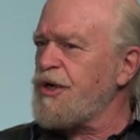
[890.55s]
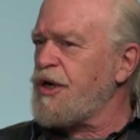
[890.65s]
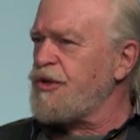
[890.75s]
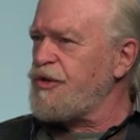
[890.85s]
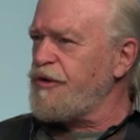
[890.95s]
the
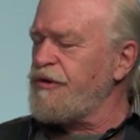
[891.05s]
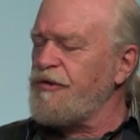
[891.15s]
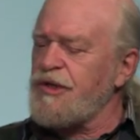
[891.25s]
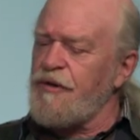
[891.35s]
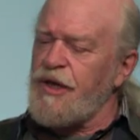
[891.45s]

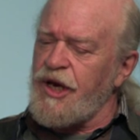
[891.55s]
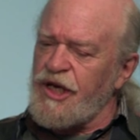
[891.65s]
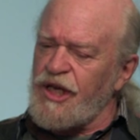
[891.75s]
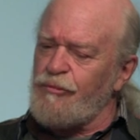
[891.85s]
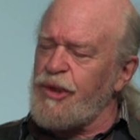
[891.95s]
Conservatives, and the
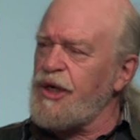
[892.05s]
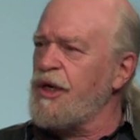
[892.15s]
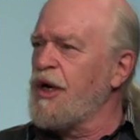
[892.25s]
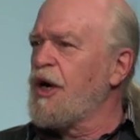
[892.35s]
NDP